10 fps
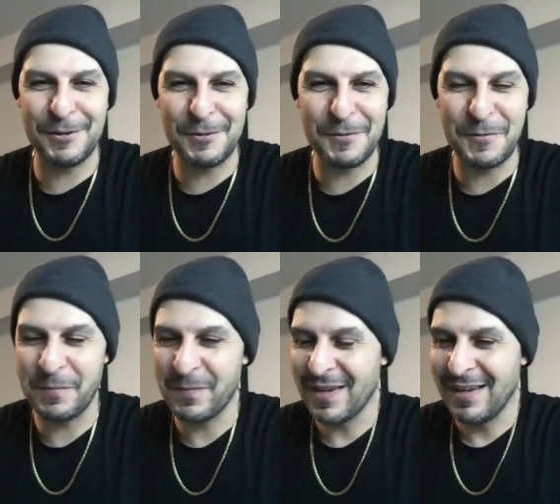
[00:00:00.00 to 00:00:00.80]
to
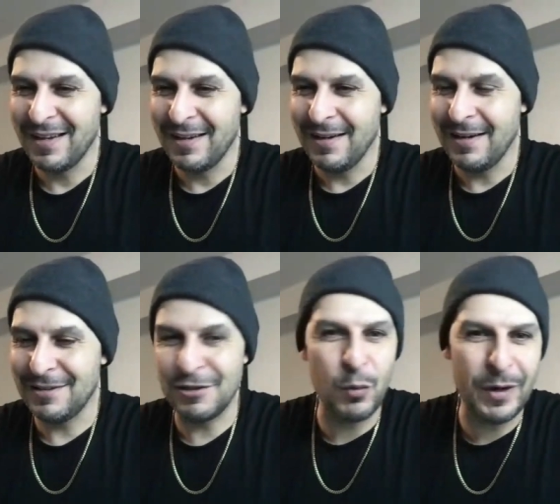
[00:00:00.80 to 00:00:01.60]

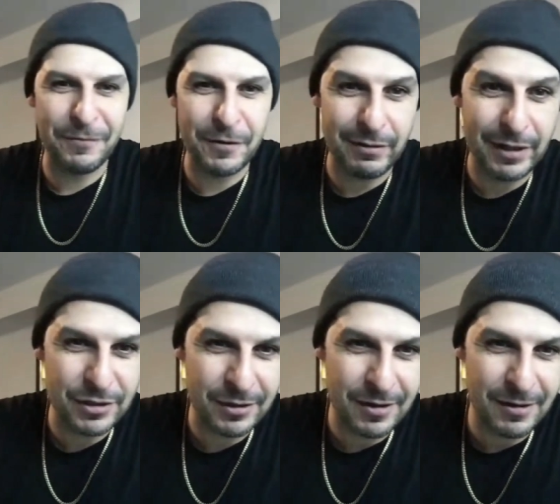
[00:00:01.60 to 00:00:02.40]
uh, just wait for your
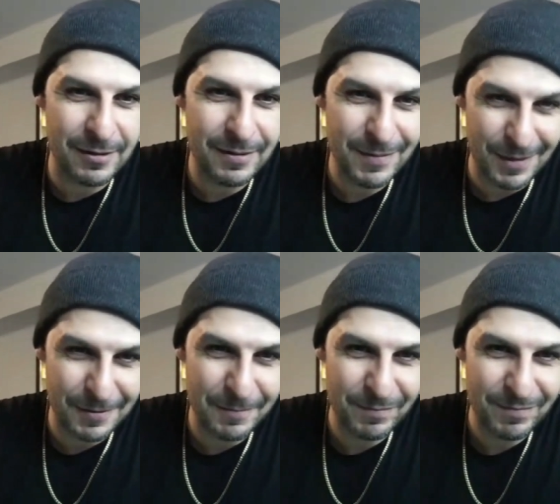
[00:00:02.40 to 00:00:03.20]
agent to call, you
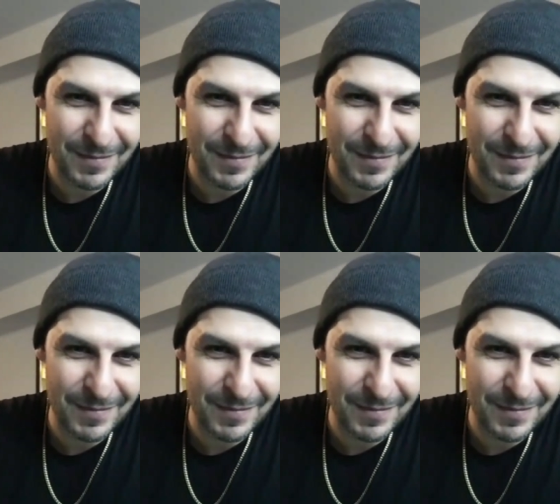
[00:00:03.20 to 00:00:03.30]
know.